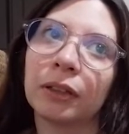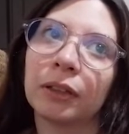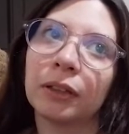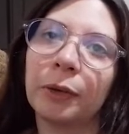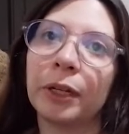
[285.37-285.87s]

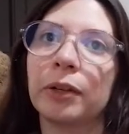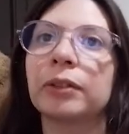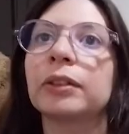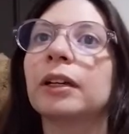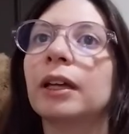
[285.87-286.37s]
There we go.
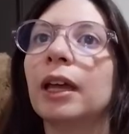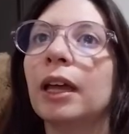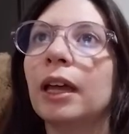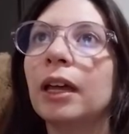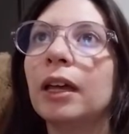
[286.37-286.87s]

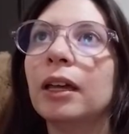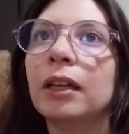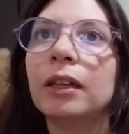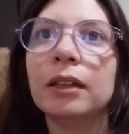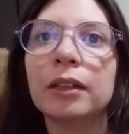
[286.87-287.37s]

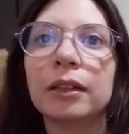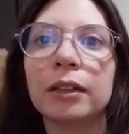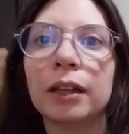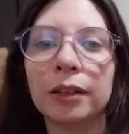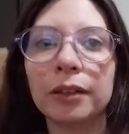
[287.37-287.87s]
And
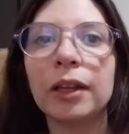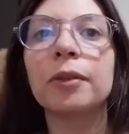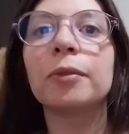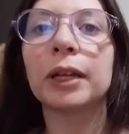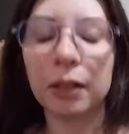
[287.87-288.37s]
let's get
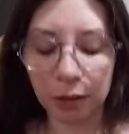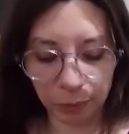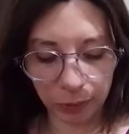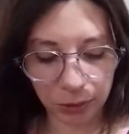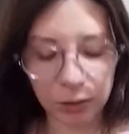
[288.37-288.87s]
rid of
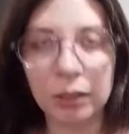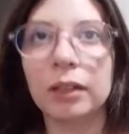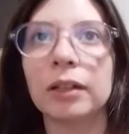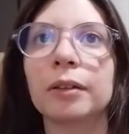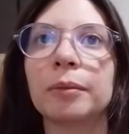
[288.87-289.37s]

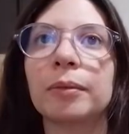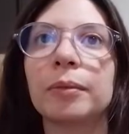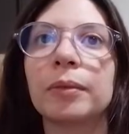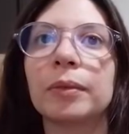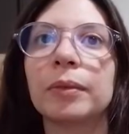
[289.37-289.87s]
the.
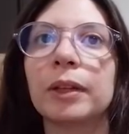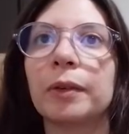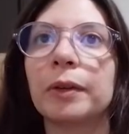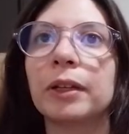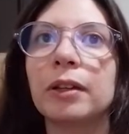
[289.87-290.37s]
There we
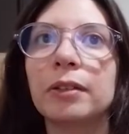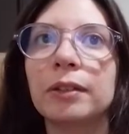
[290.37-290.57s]
go.